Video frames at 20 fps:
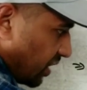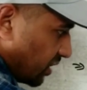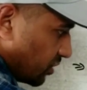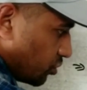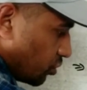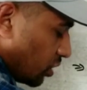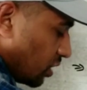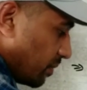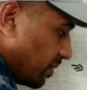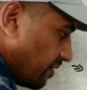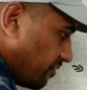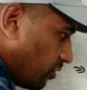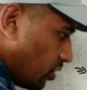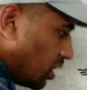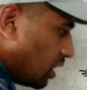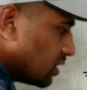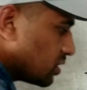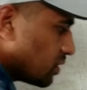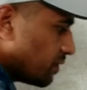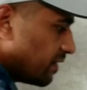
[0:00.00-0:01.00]
I told you
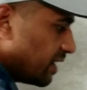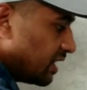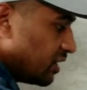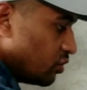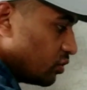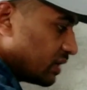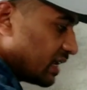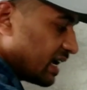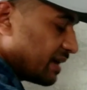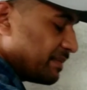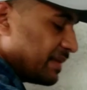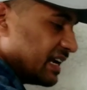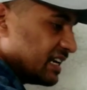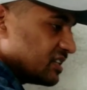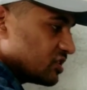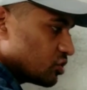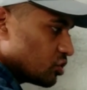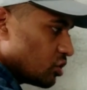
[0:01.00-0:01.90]
before also, when you take minus